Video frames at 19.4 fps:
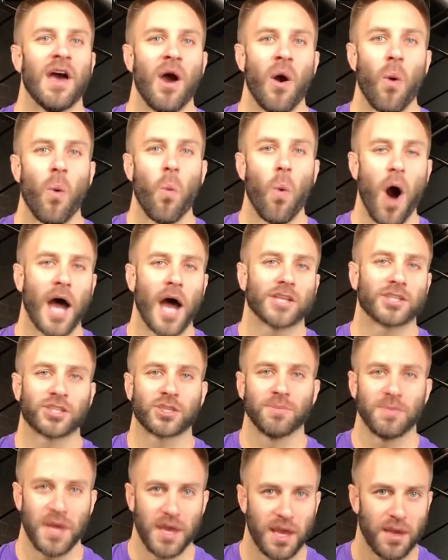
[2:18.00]
Watch
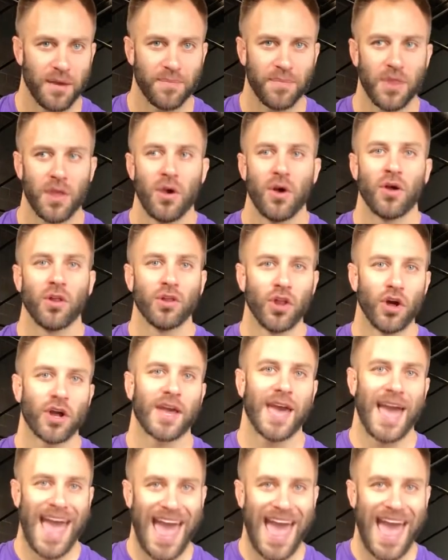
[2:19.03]
me, look